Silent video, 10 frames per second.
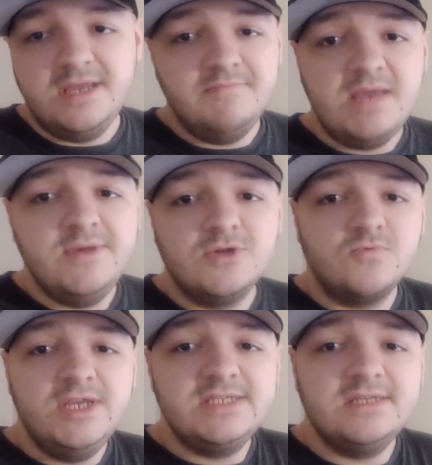And maybe the
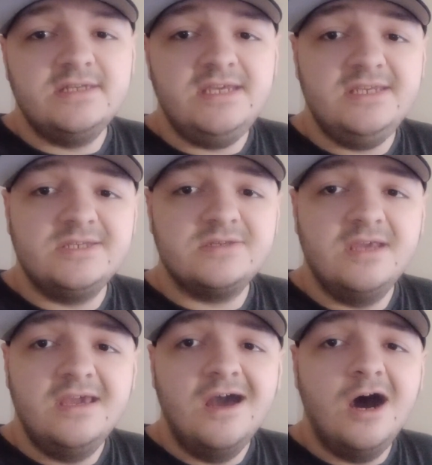reason he's
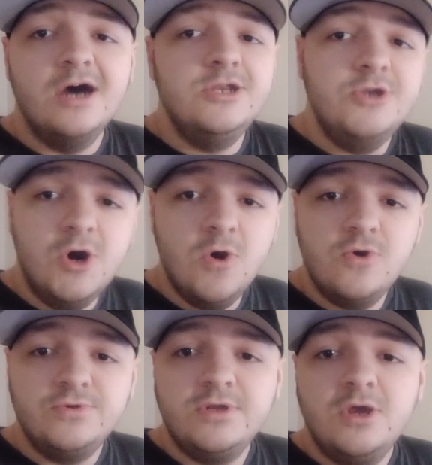
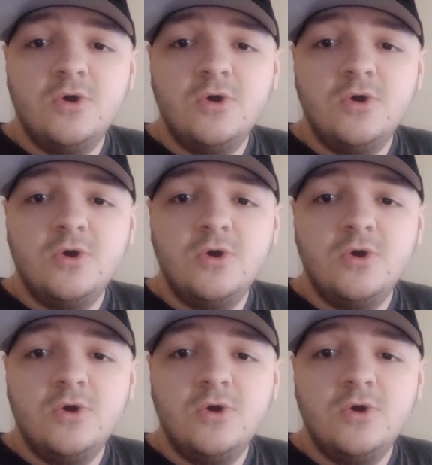unknown